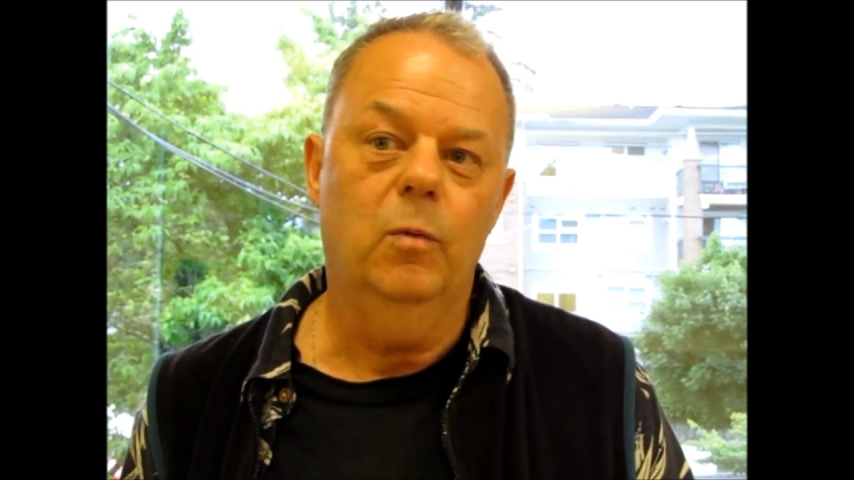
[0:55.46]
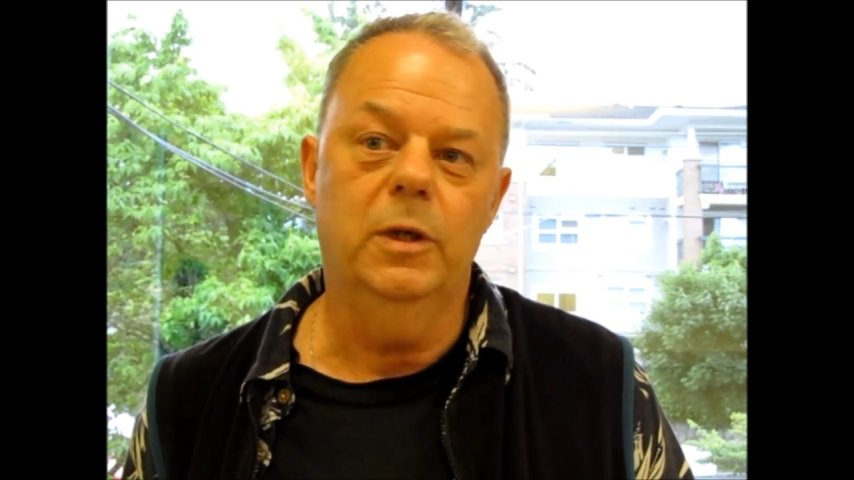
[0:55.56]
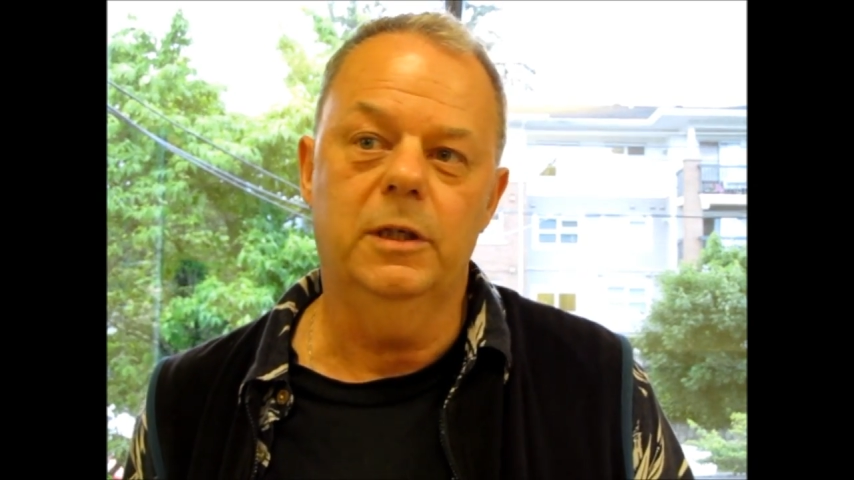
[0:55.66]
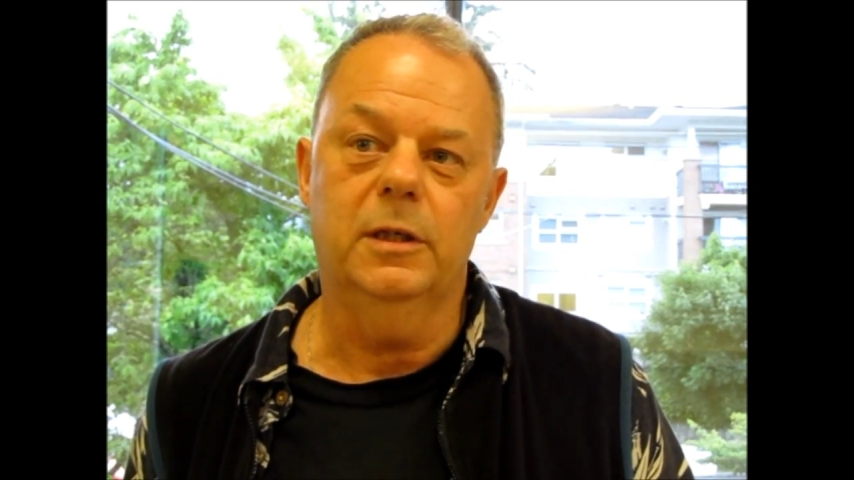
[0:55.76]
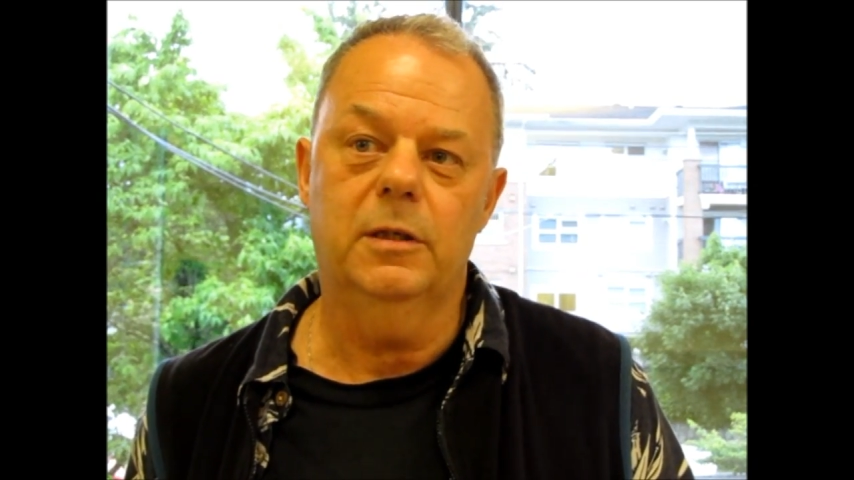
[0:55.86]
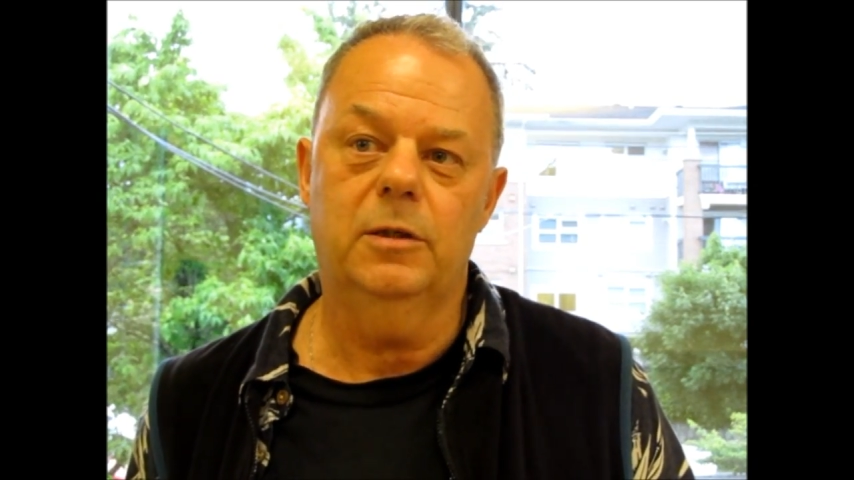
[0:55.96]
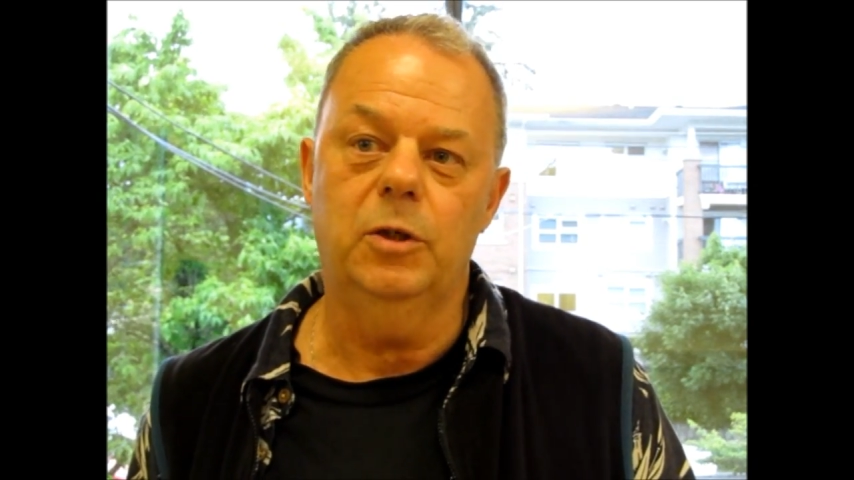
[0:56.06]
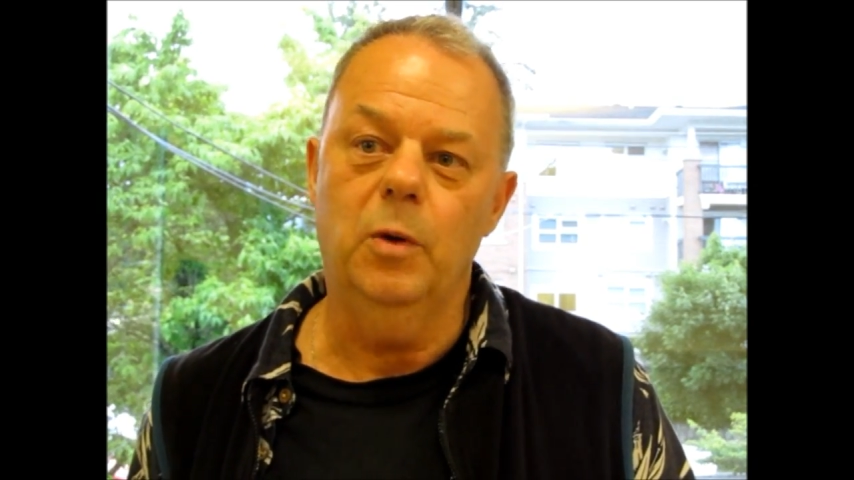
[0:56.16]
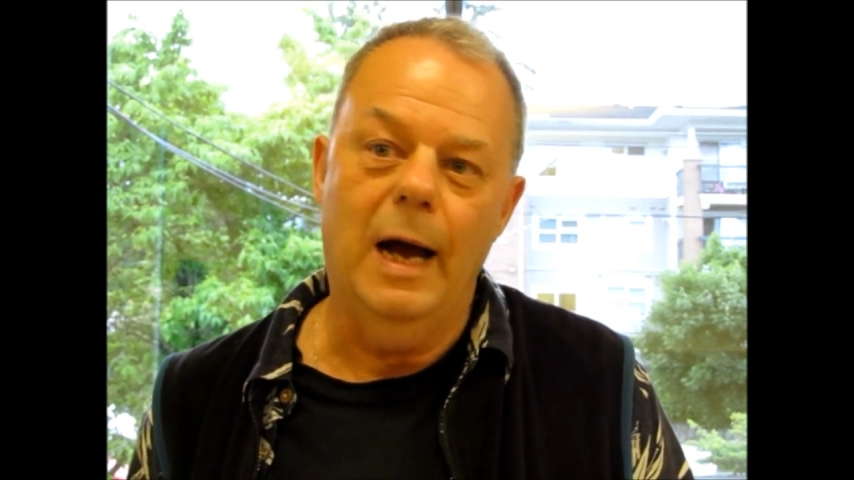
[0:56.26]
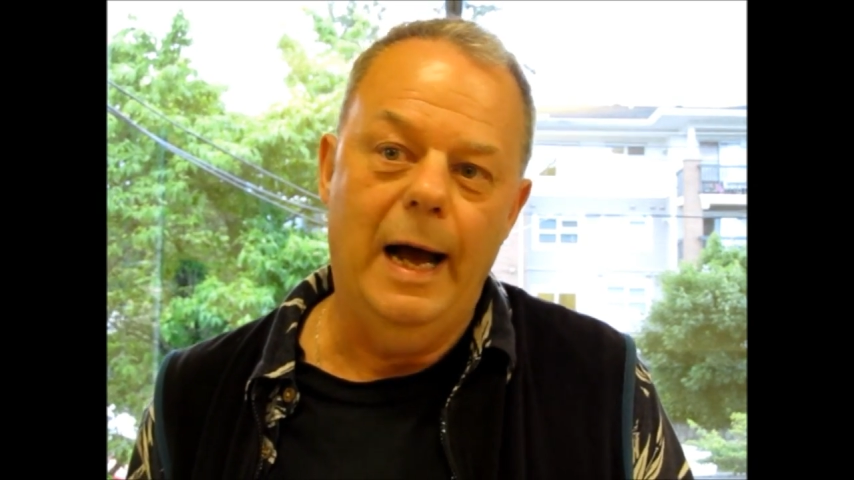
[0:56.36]
which is
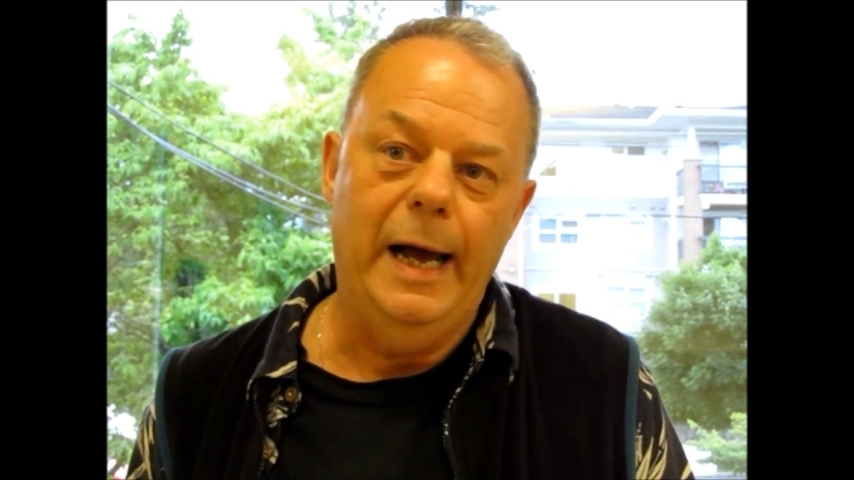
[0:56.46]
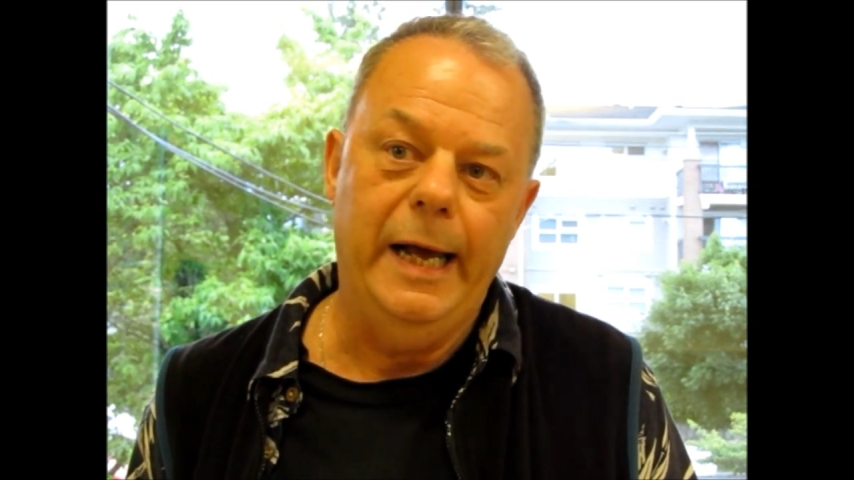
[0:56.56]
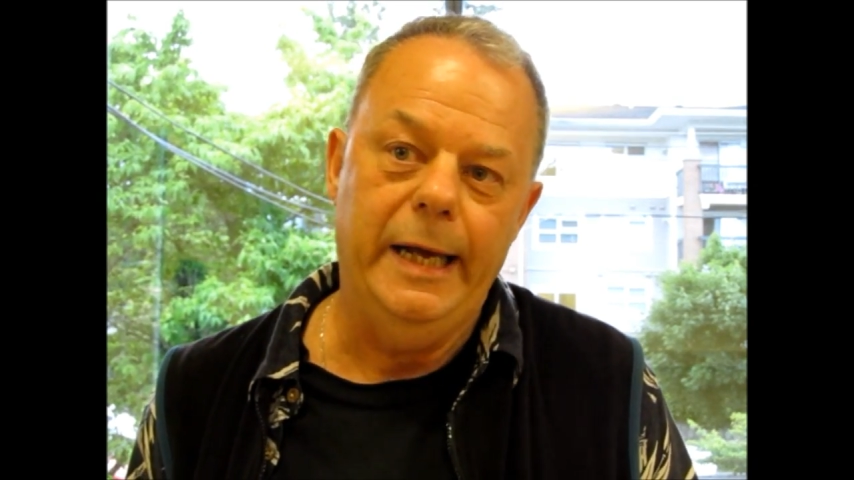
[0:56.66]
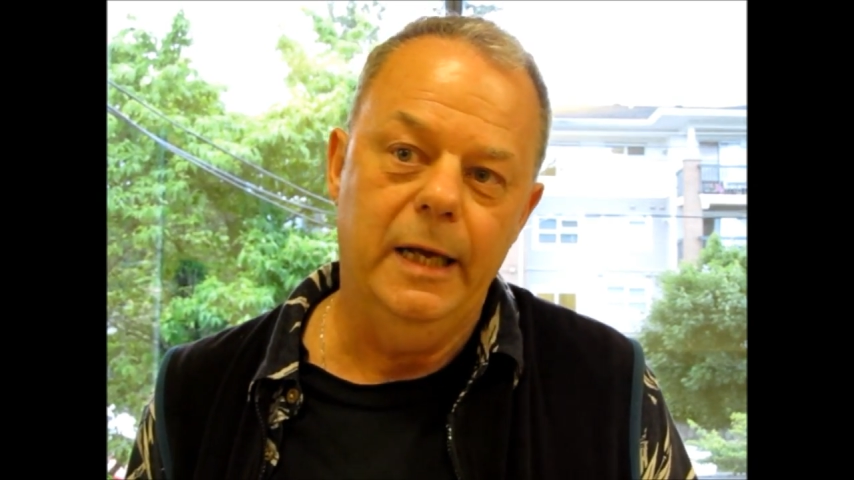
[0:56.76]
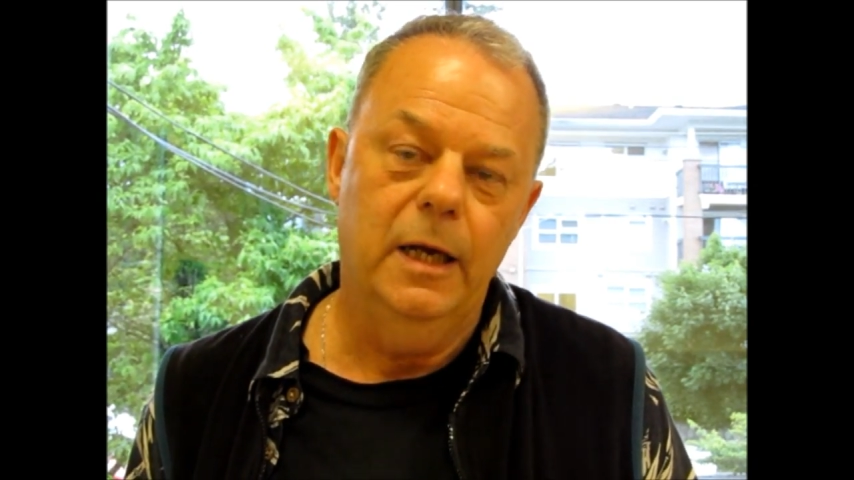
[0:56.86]
too high,